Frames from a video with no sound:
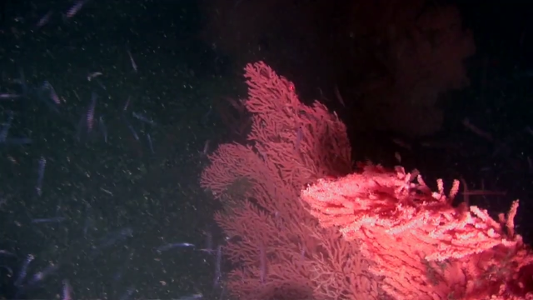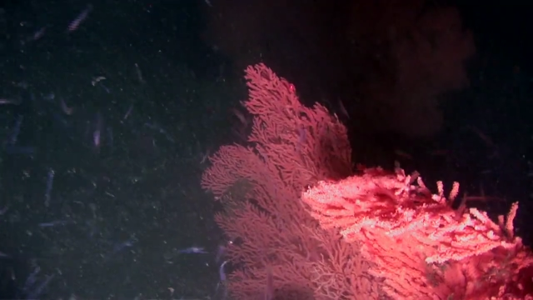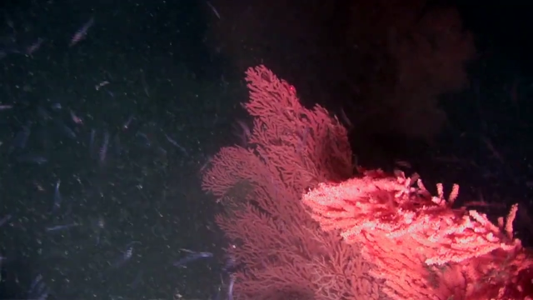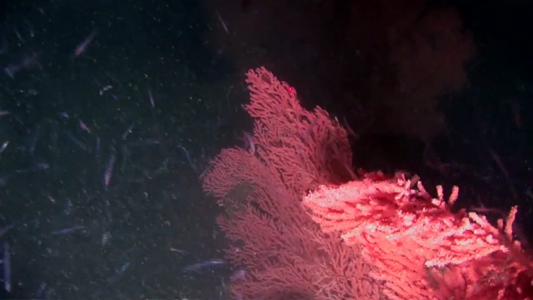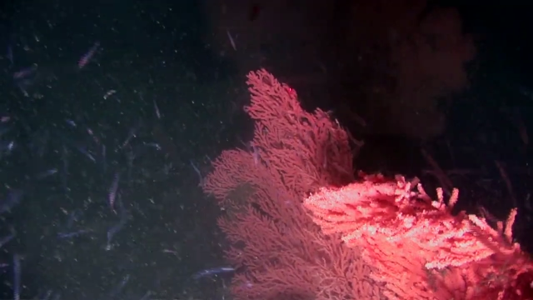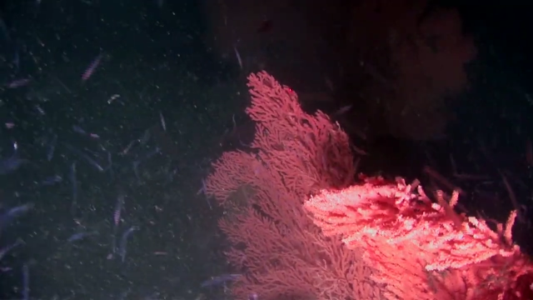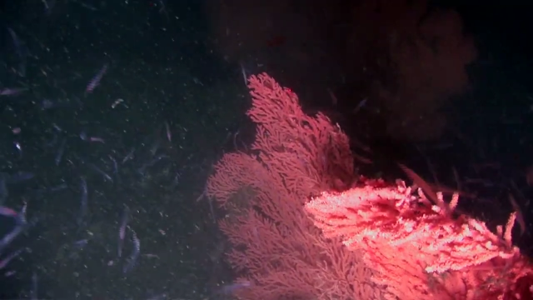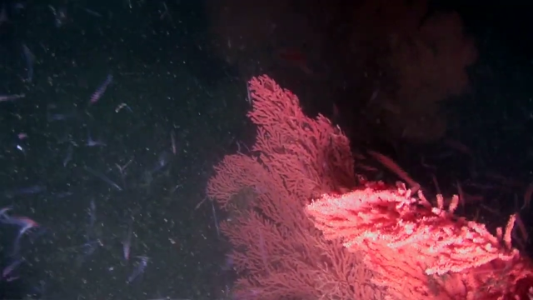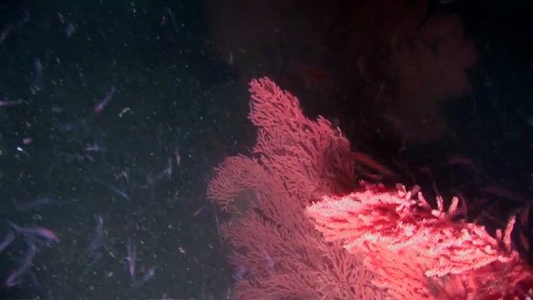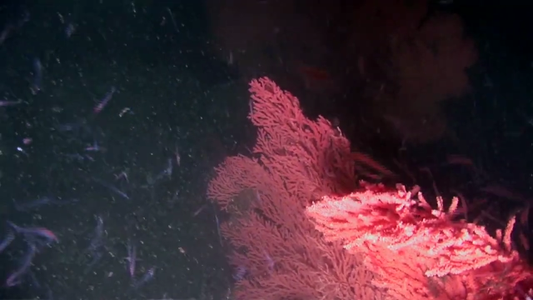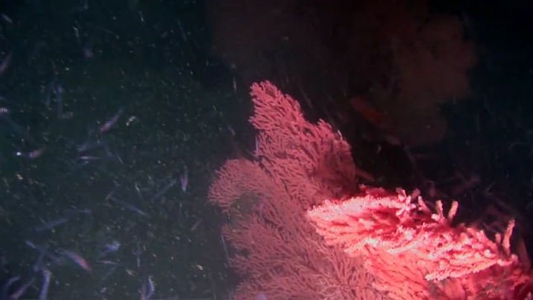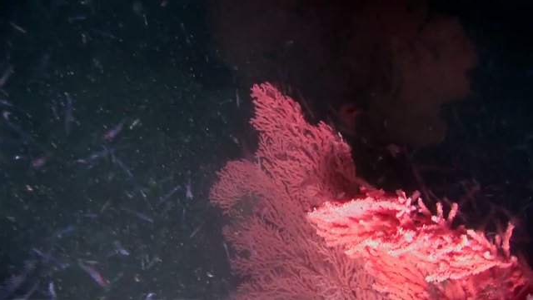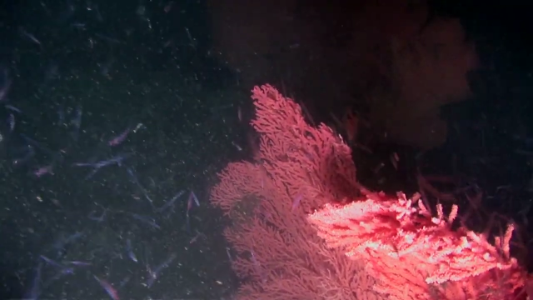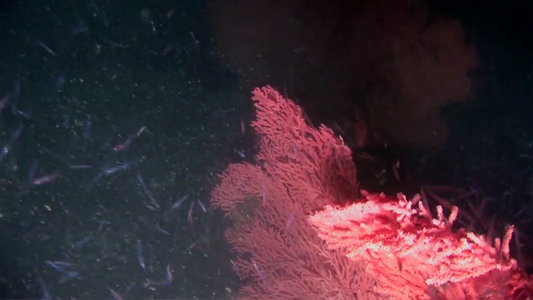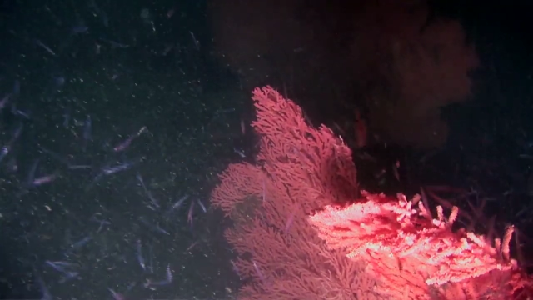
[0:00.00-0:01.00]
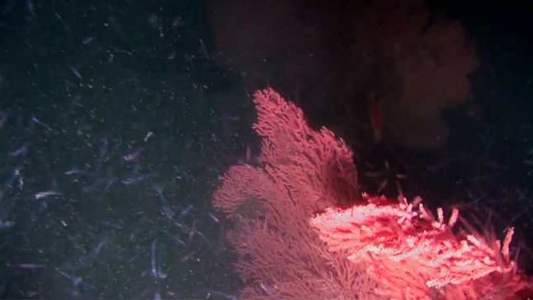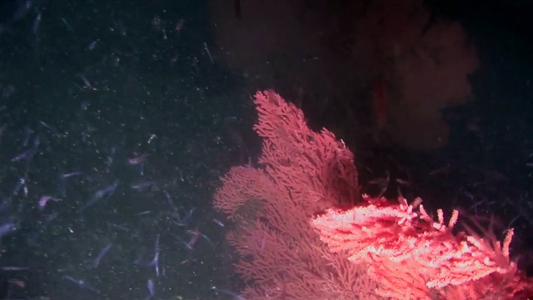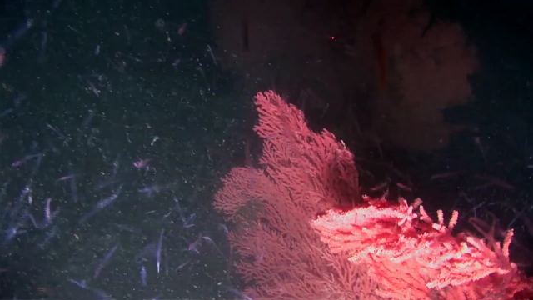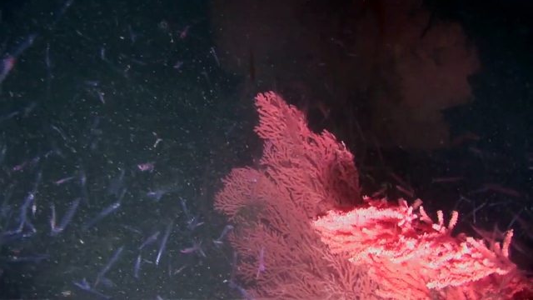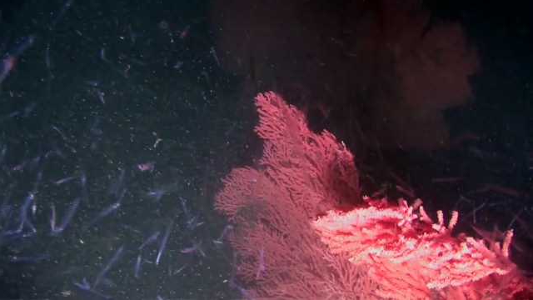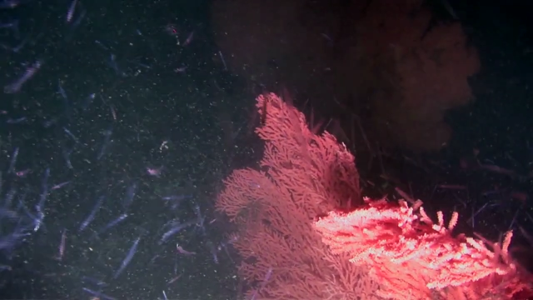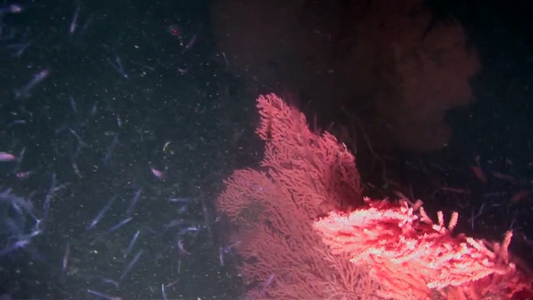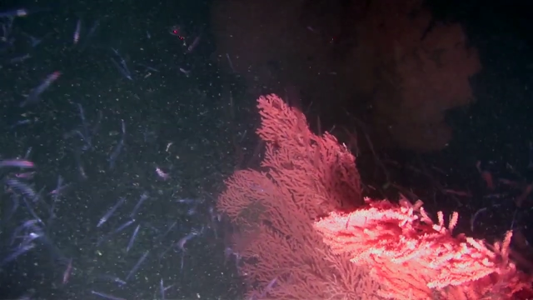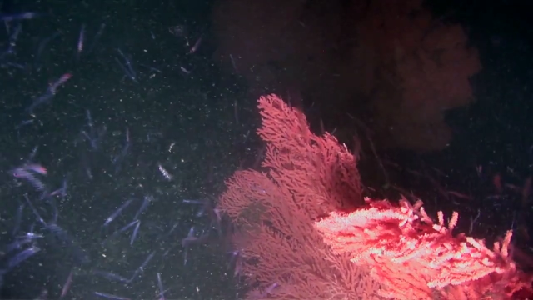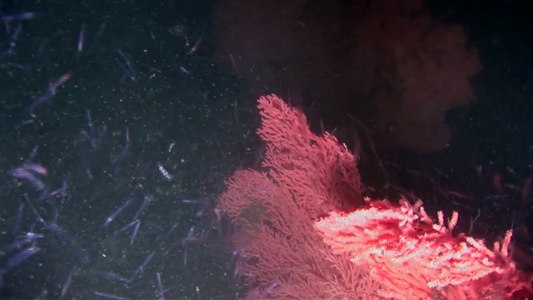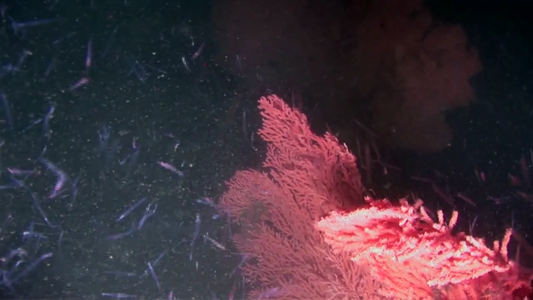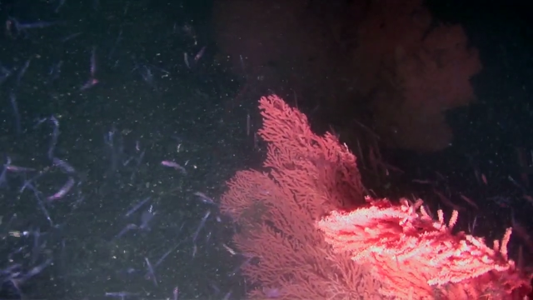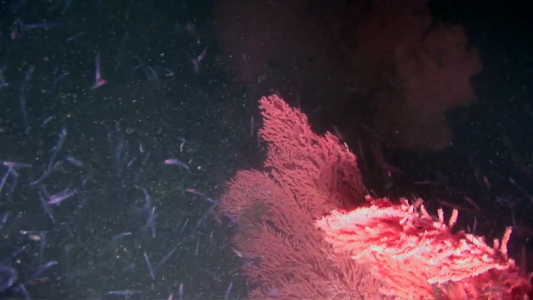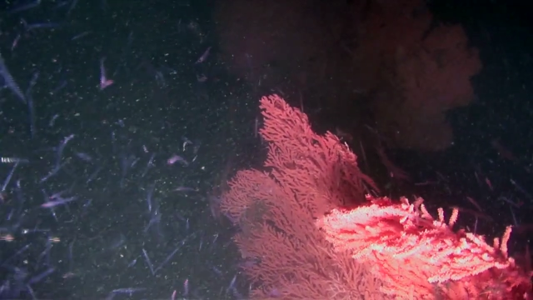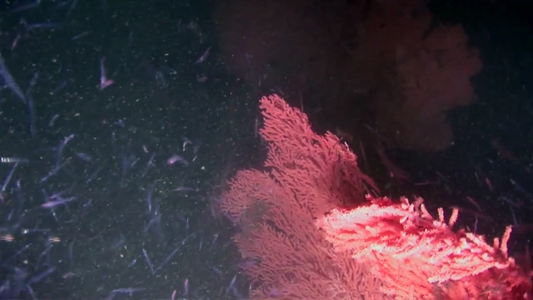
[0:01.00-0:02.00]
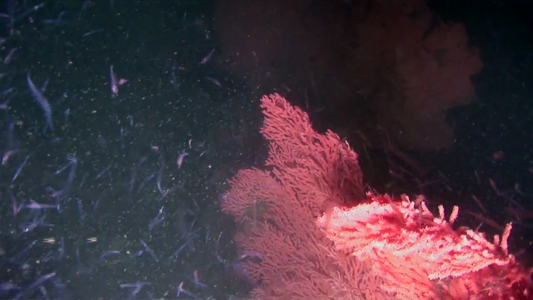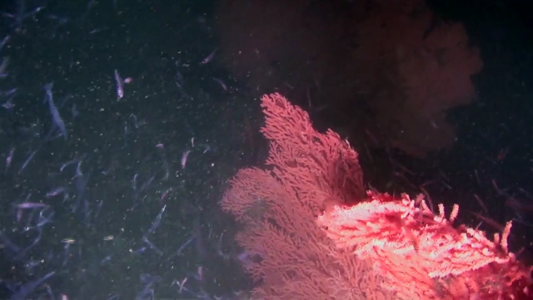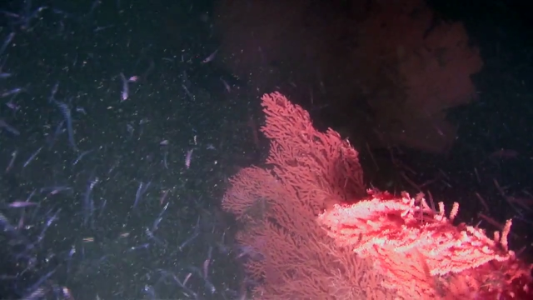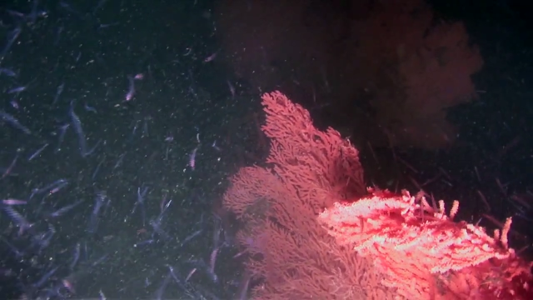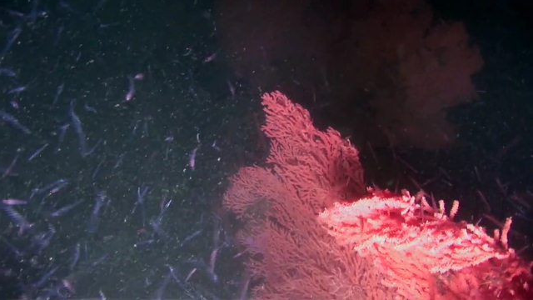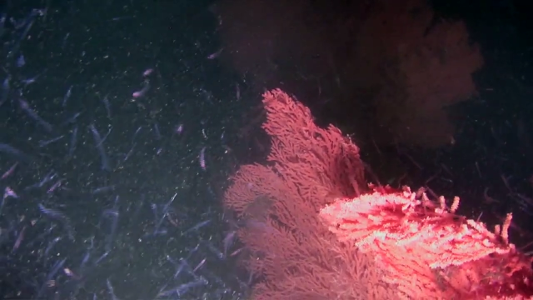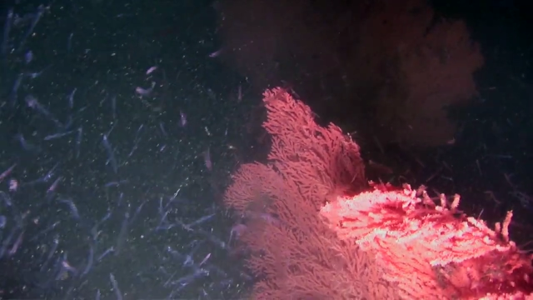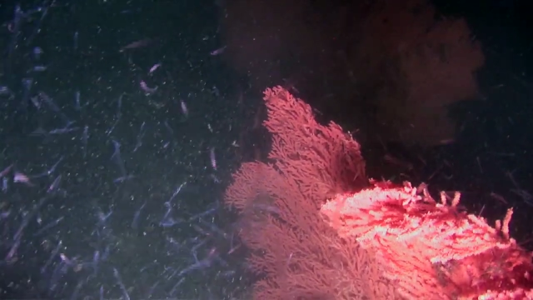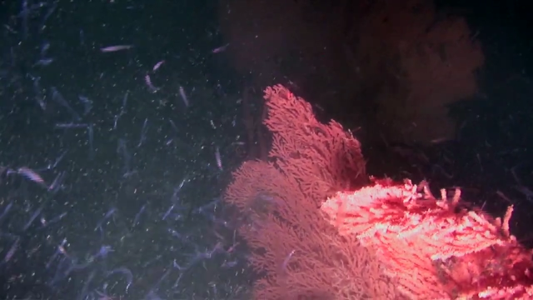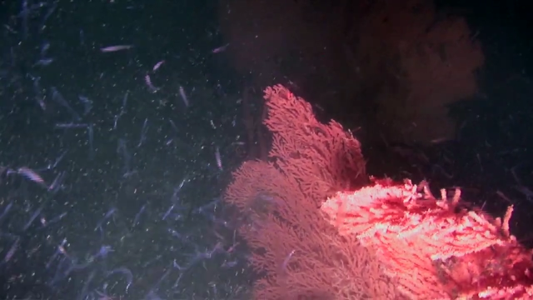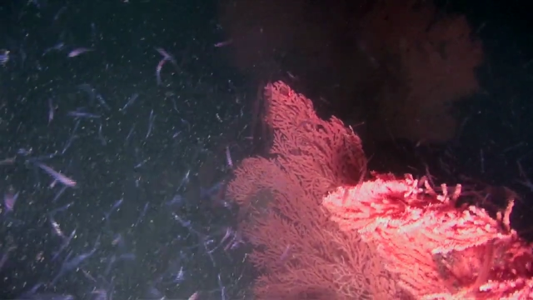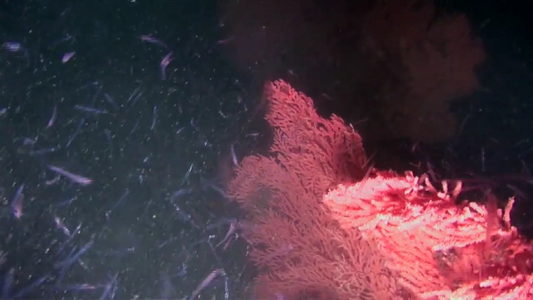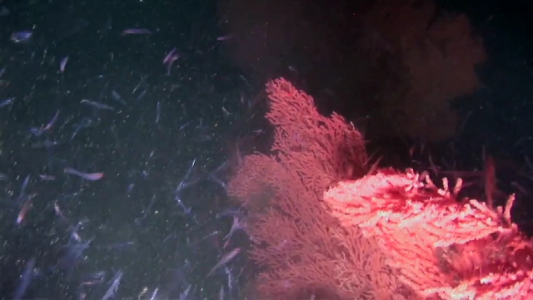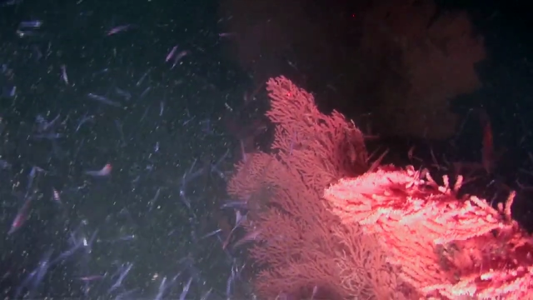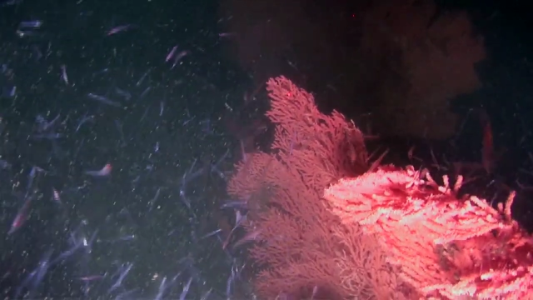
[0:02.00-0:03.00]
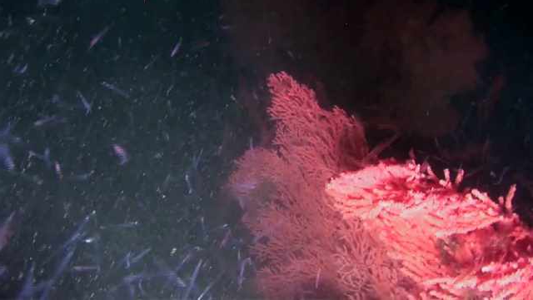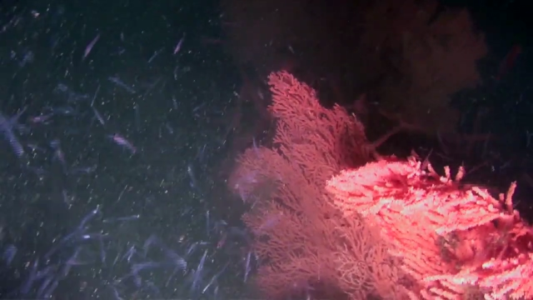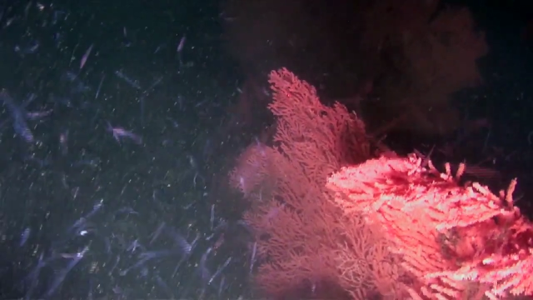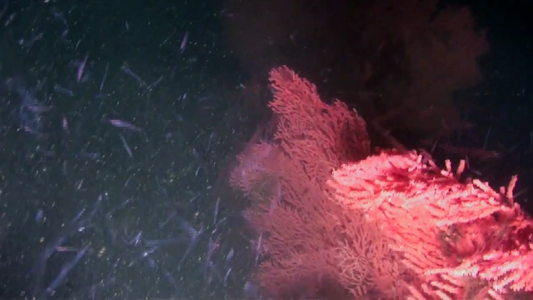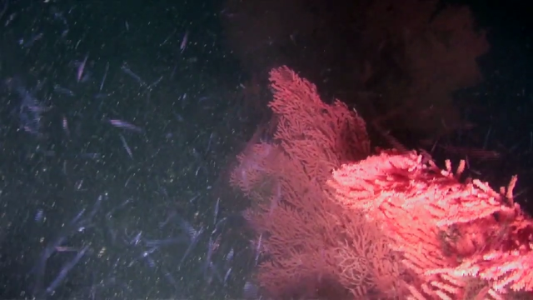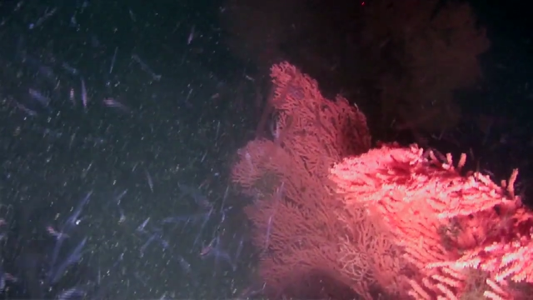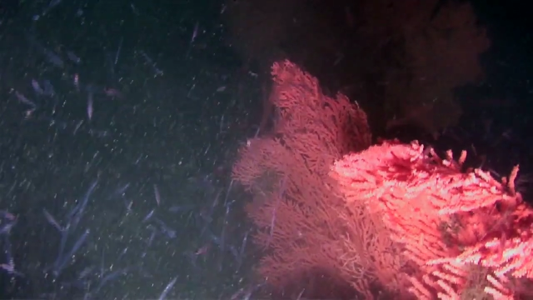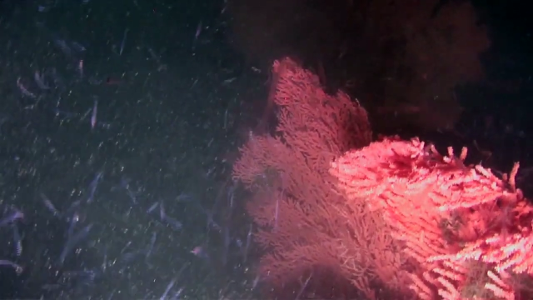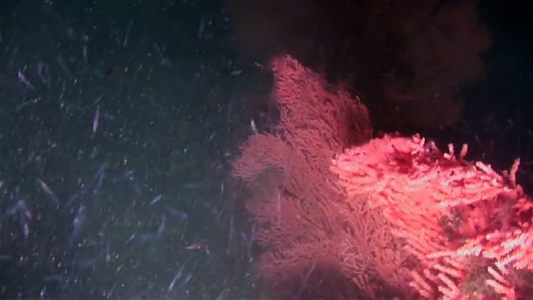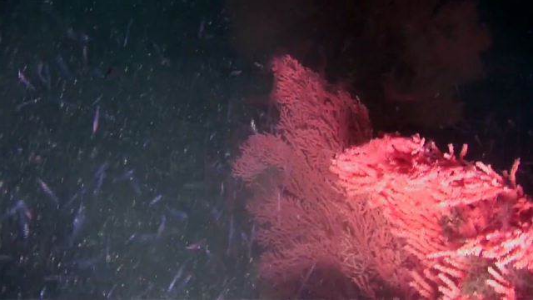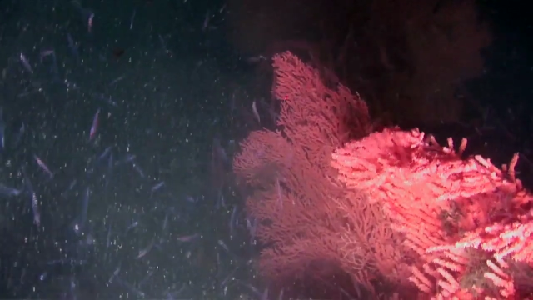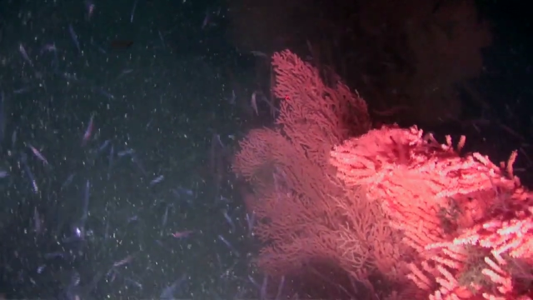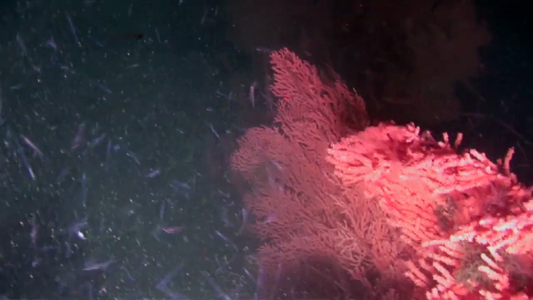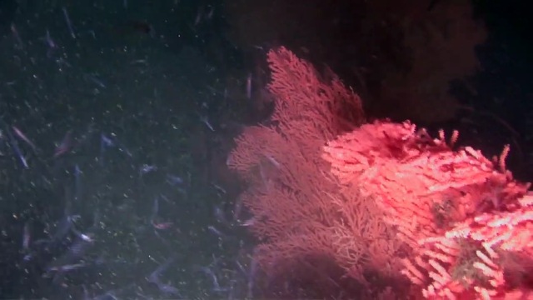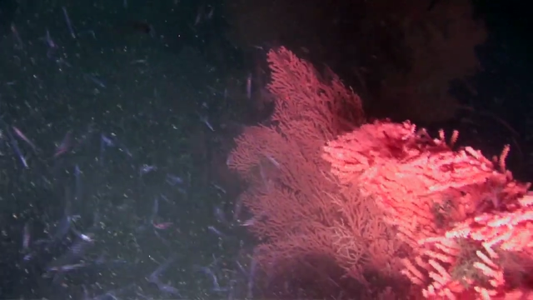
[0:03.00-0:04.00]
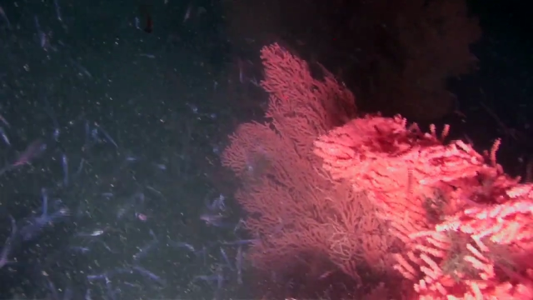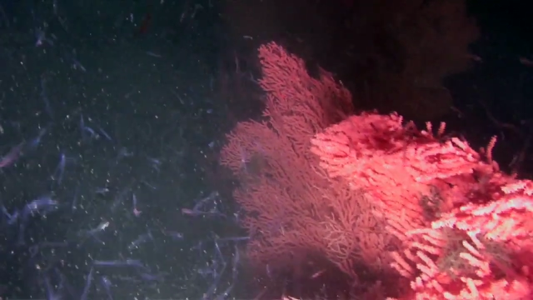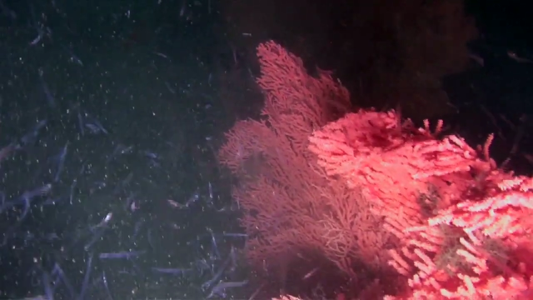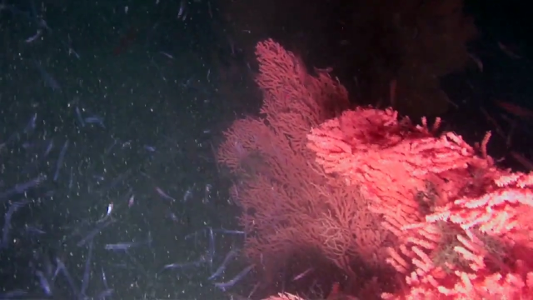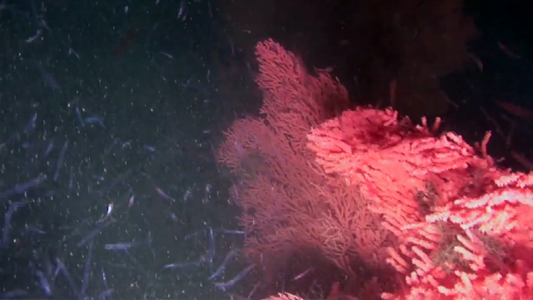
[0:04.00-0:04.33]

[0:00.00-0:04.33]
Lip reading: Nobody's mouth can be seen.